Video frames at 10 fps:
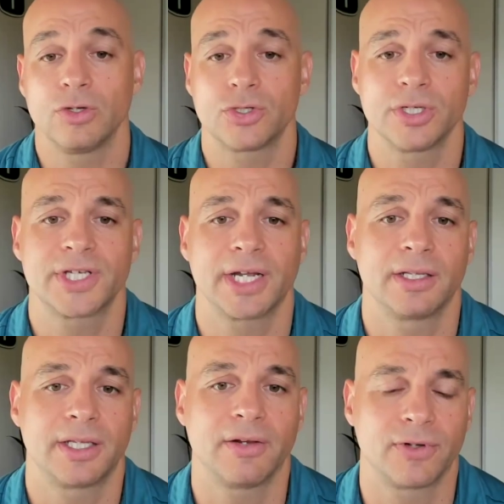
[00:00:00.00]
You should set
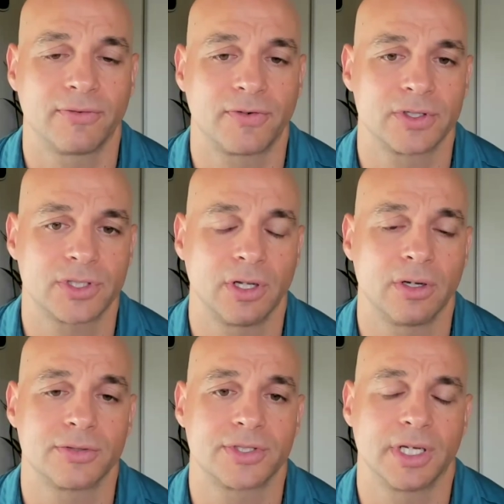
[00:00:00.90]
a date for the first
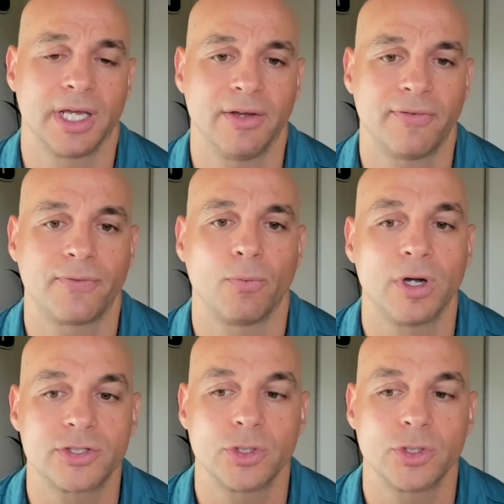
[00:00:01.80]
close yes,